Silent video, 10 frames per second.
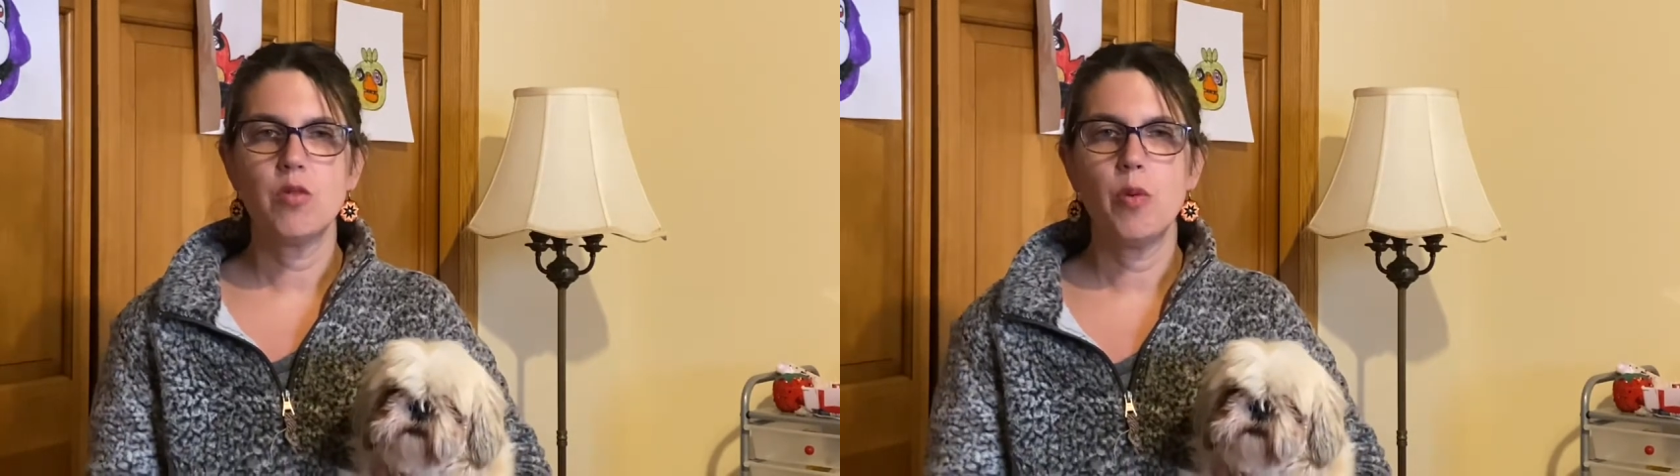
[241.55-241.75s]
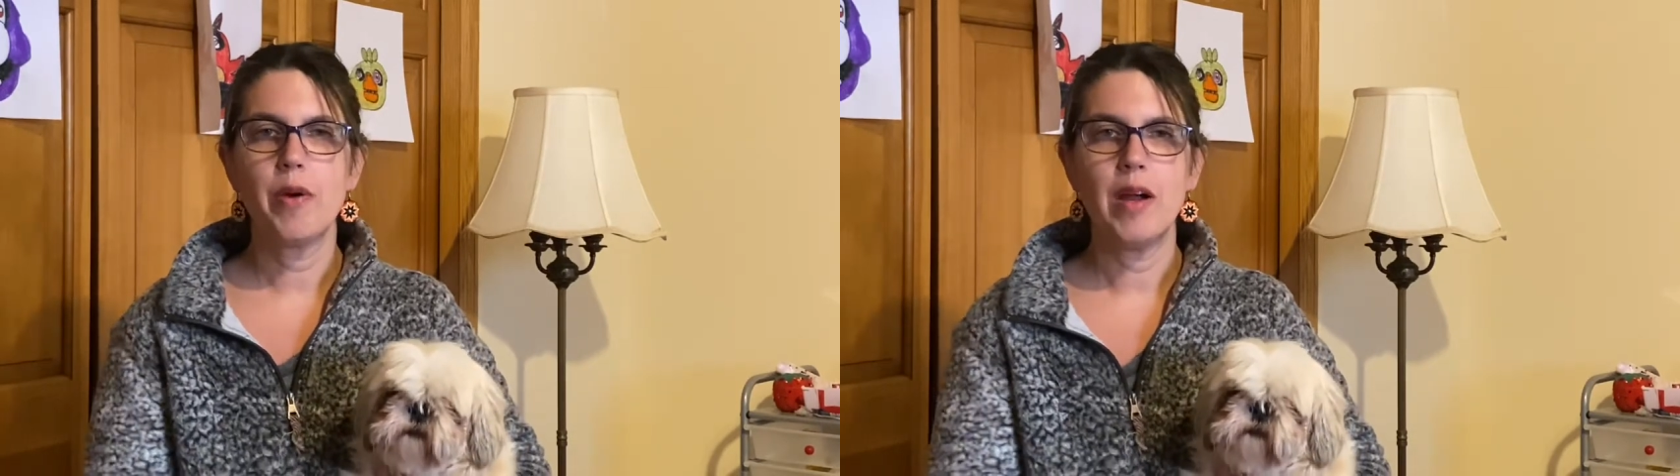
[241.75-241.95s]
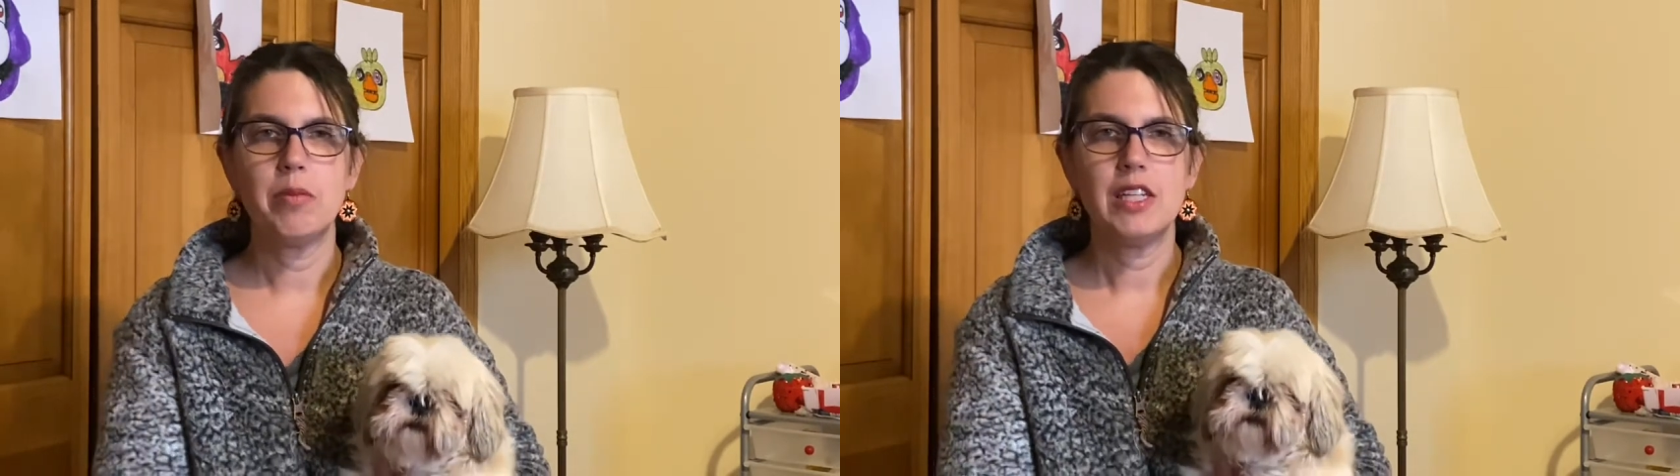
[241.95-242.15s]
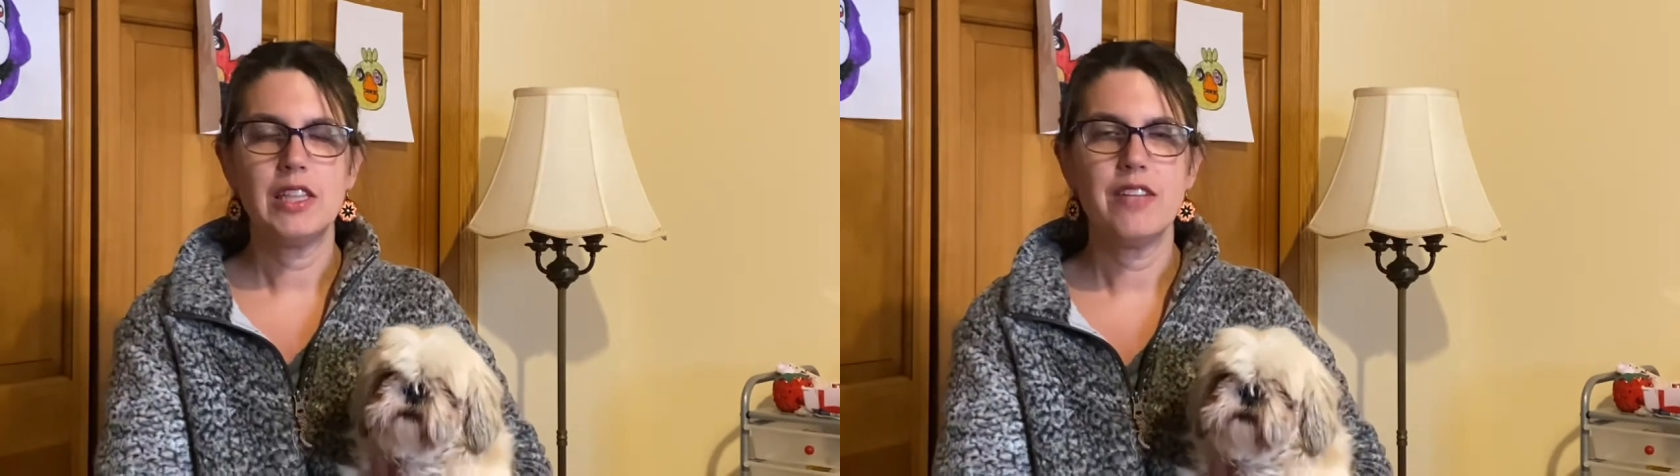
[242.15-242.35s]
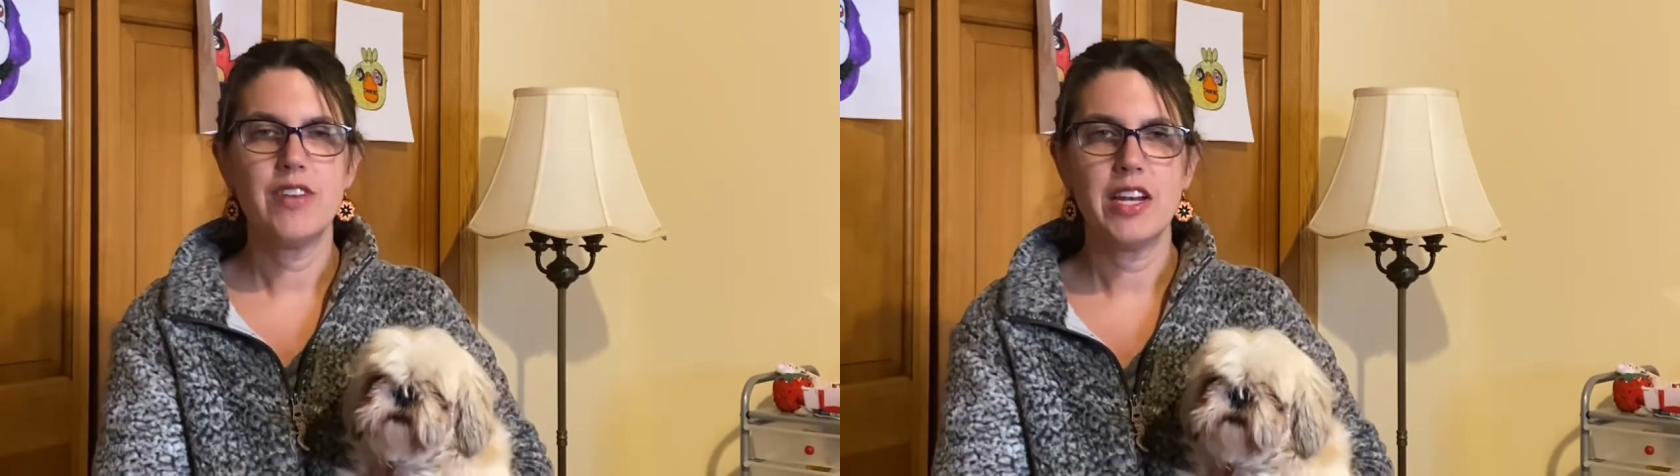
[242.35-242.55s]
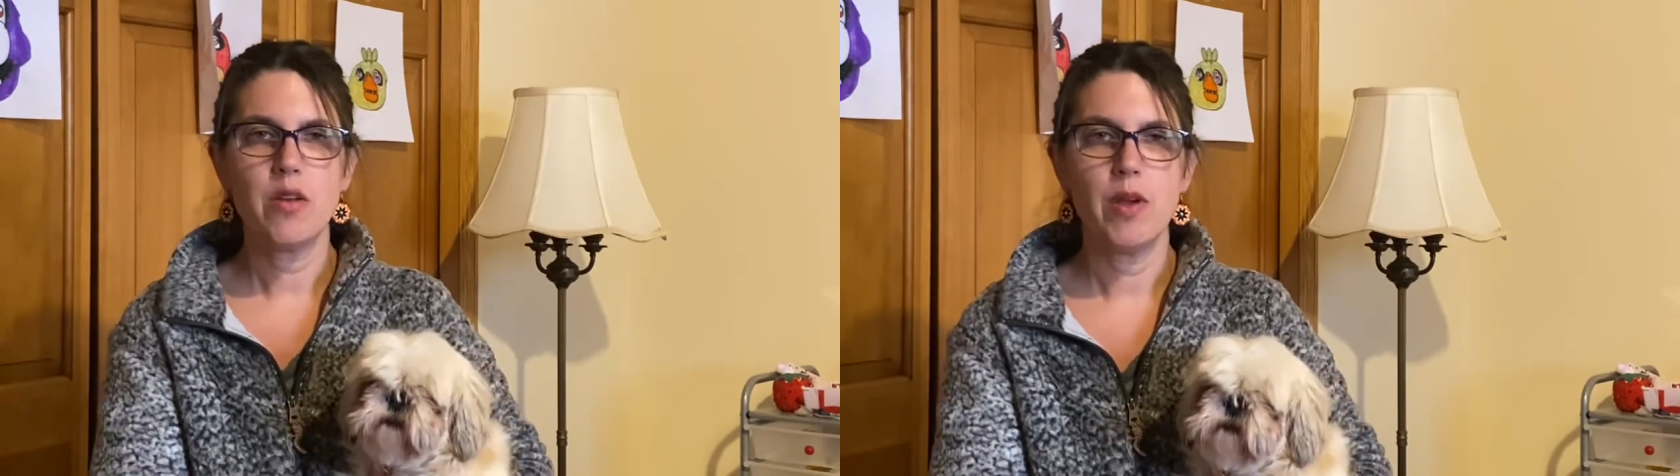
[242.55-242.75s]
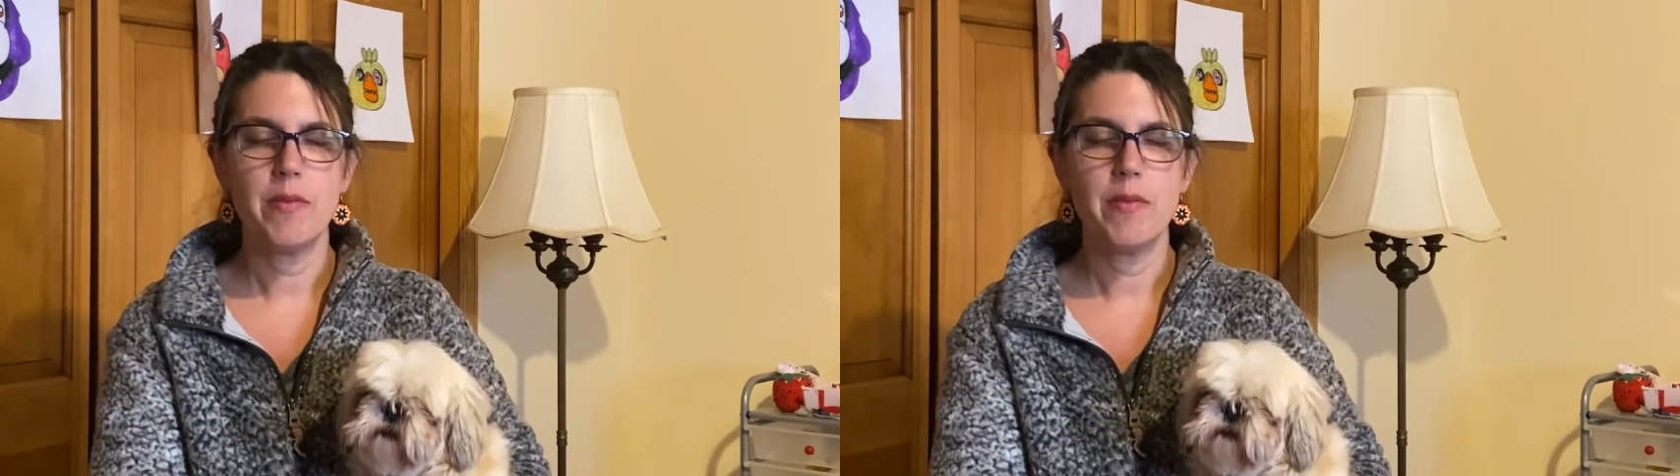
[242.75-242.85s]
will probably leave anyway